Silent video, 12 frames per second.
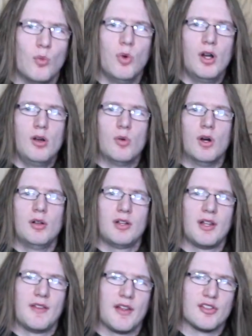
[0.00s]
Whoa, hold
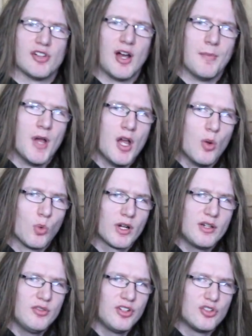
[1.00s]
on there, Tom. We're
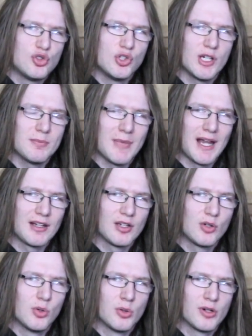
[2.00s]
using chick magnet
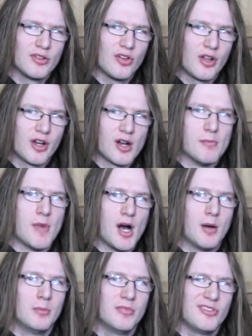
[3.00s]
chords on our
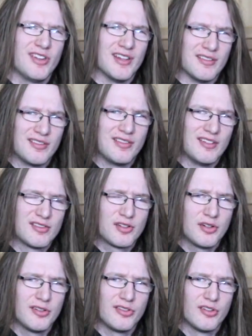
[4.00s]
moms and
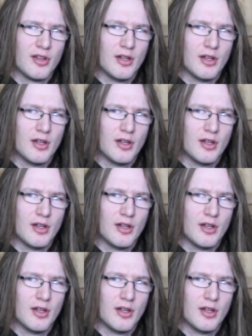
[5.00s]
sisters?